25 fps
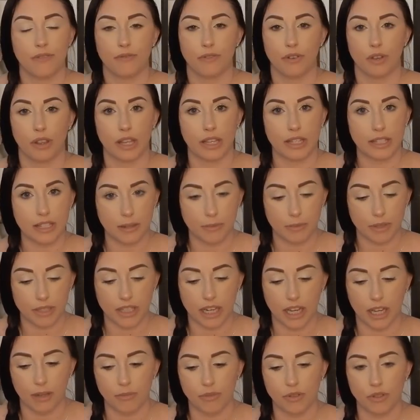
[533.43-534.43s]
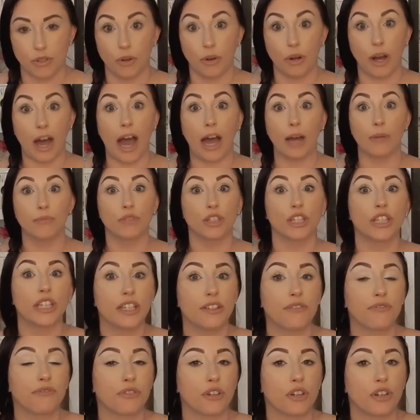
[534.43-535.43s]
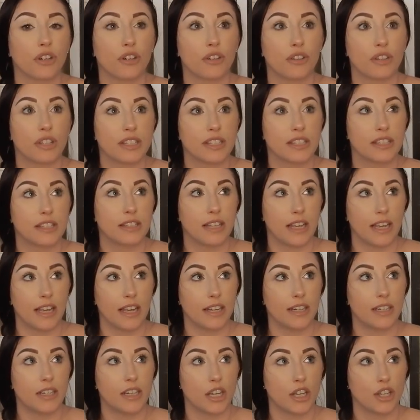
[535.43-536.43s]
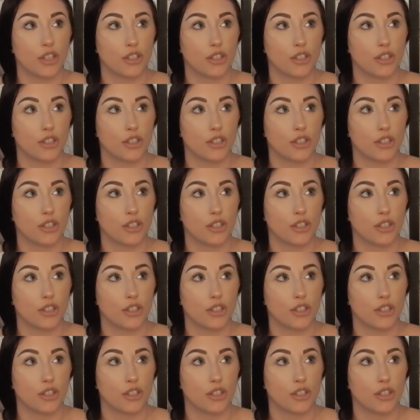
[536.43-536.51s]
for the summertime so I'm looking for the sand